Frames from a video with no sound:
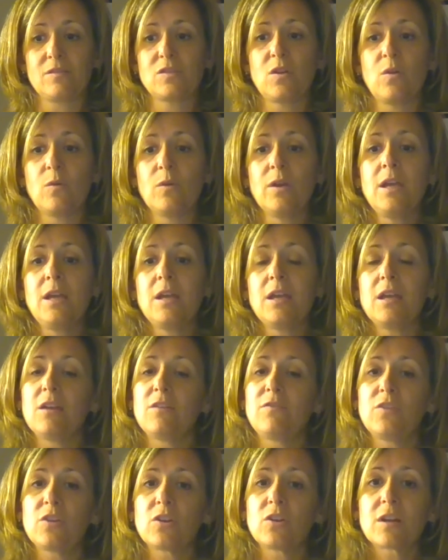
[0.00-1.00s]
So
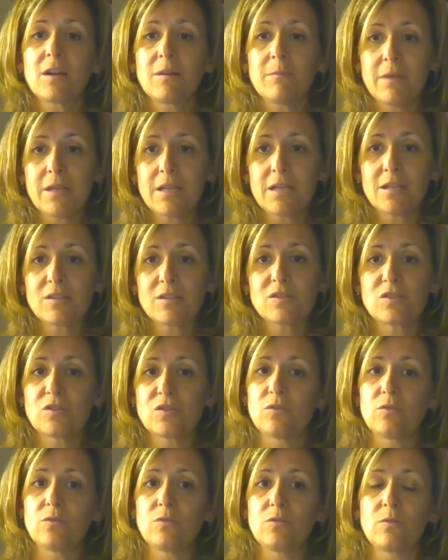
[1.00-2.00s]
if you're committed
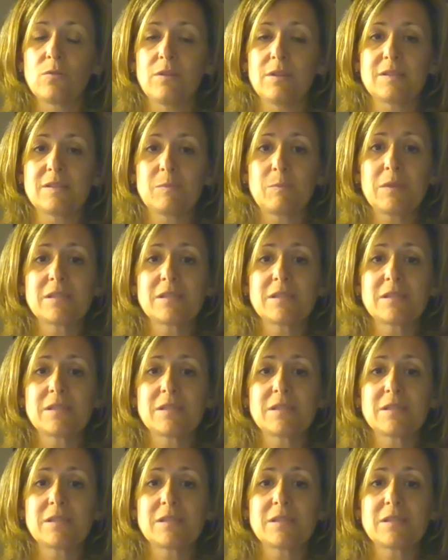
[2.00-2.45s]
to this